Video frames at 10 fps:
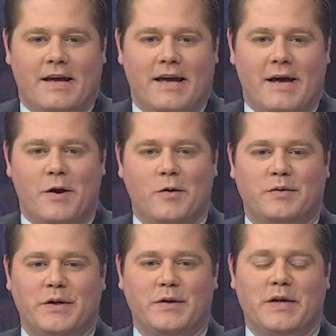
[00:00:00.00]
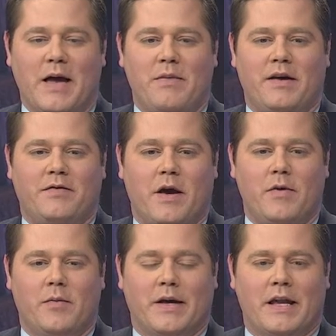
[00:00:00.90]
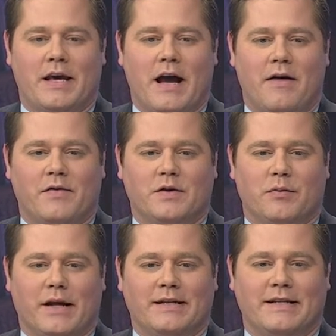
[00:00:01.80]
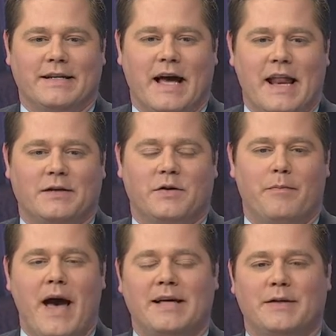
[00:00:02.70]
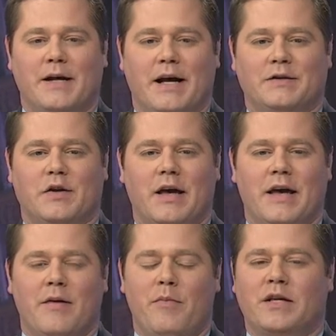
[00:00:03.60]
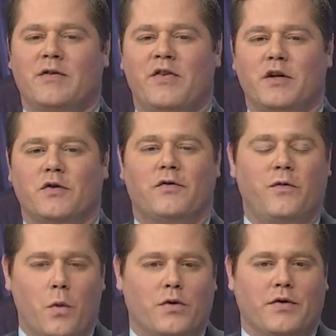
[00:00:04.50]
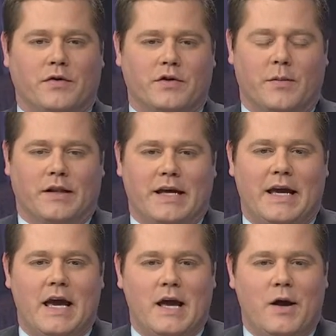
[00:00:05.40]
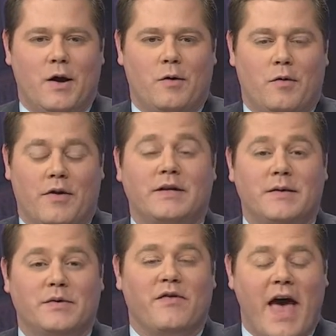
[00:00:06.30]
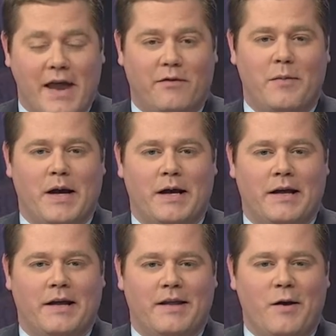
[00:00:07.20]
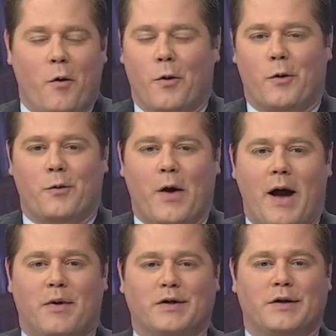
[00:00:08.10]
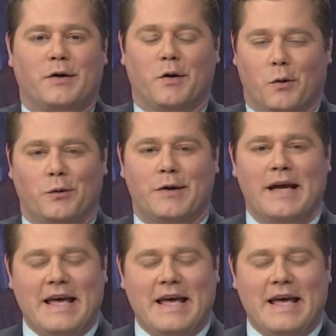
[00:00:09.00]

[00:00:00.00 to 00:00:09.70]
In Hoops News, IPFW beginning conference play tonight as the Mastodons pick to finish fourth in the Summit League. One of the teams ahead of them, the Oral Roberts Golden